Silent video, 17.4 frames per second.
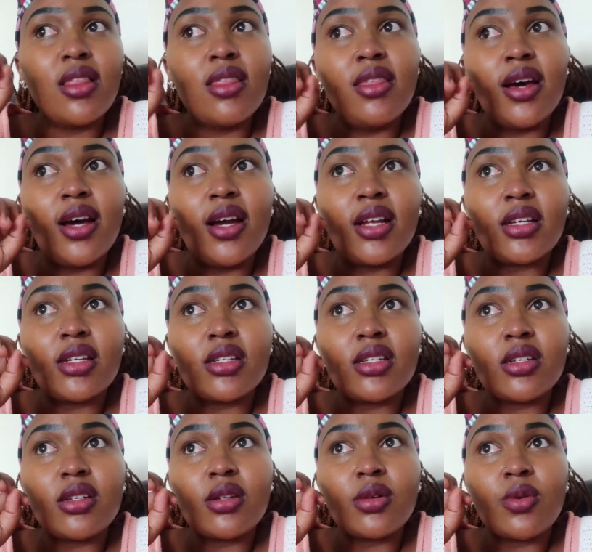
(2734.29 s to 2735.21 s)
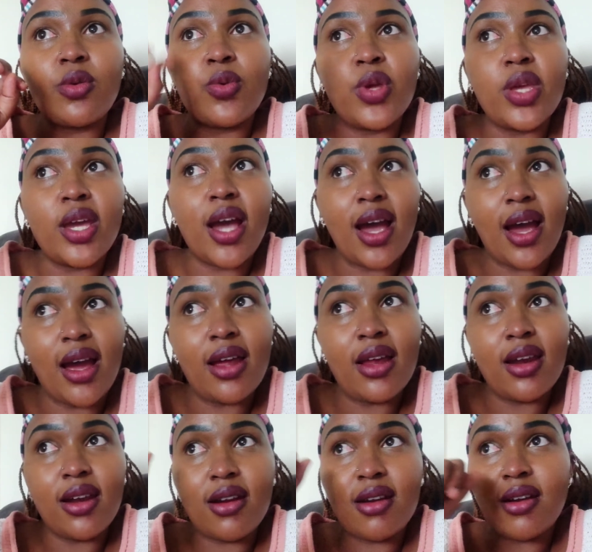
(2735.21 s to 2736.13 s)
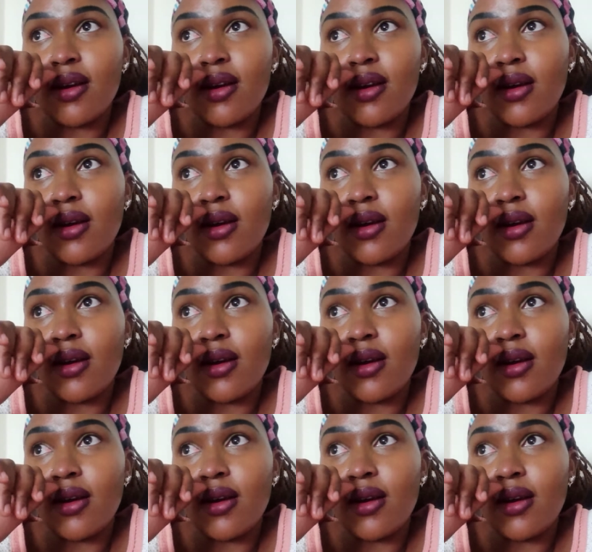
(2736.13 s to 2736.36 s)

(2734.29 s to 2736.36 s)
that we are